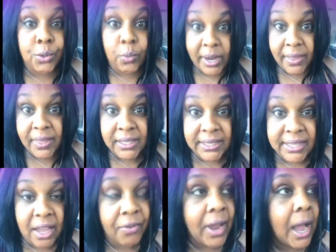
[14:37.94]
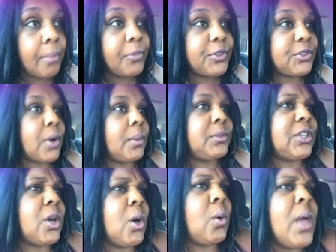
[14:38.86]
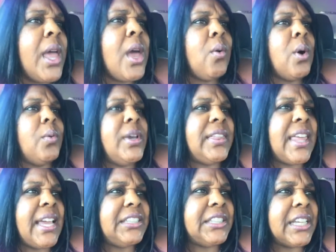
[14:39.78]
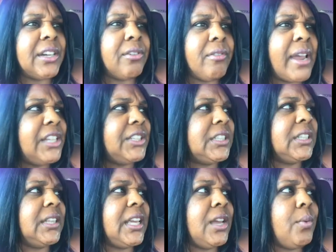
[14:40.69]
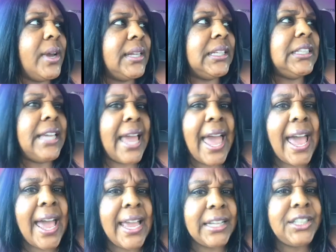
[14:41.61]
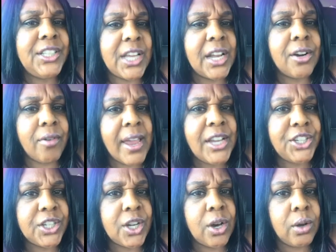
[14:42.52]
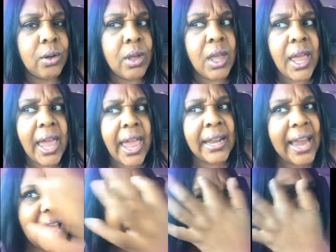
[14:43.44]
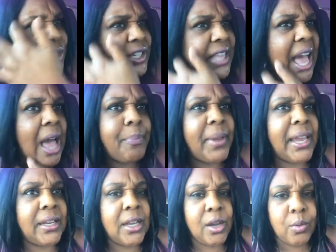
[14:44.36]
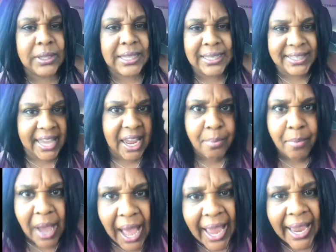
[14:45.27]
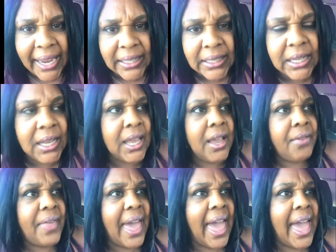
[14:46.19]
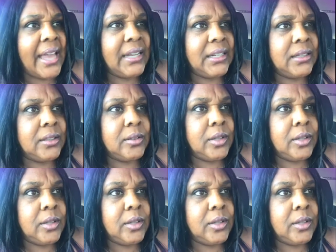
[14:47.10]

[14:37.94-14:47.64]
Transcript: to where this stuff comes from. So when we think generationally, yeah, it's generational. And how do you stop it? With the same mind that